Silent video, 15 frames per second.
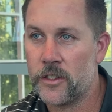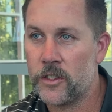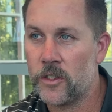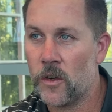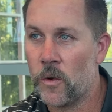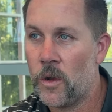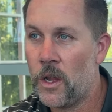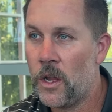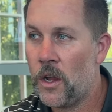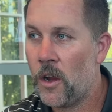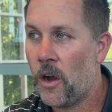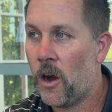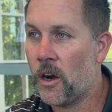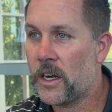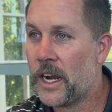So
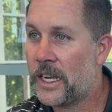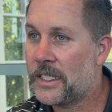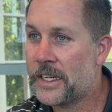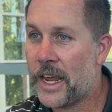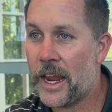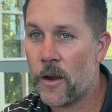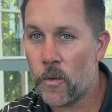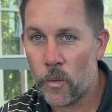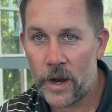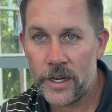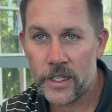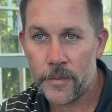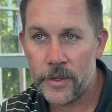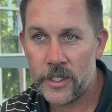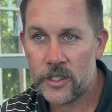our guys can't wait
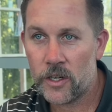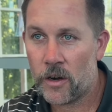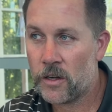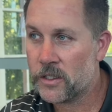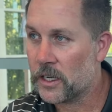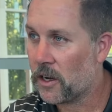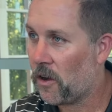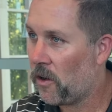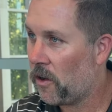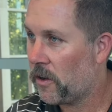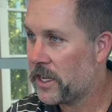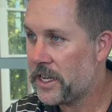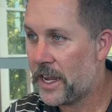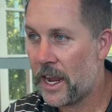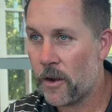to be starters. Like Hall,
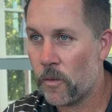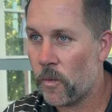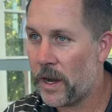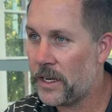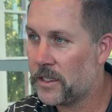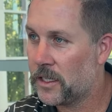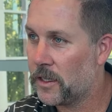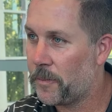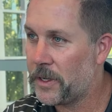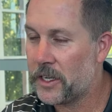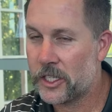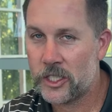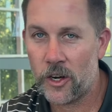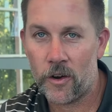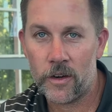he can't wait to be a
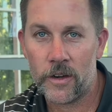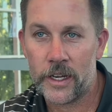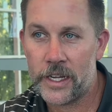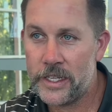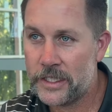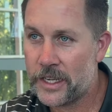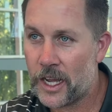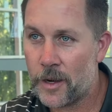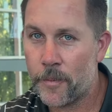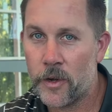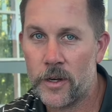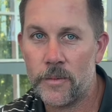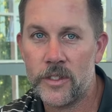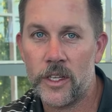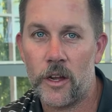starter. Like he's got to put
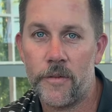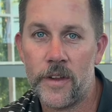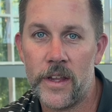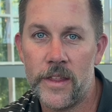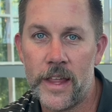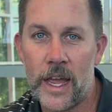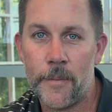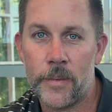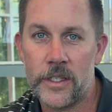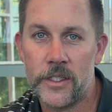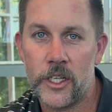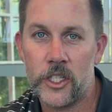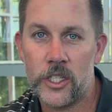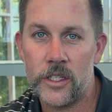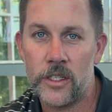himself in that
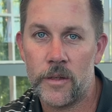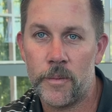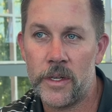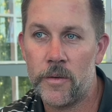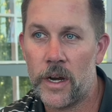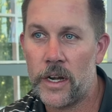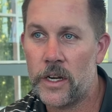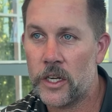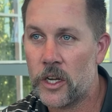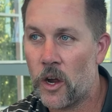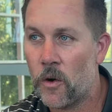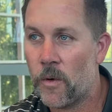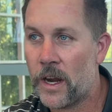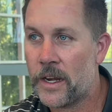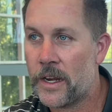position to be ready to go
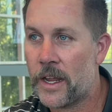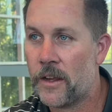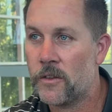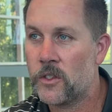right now.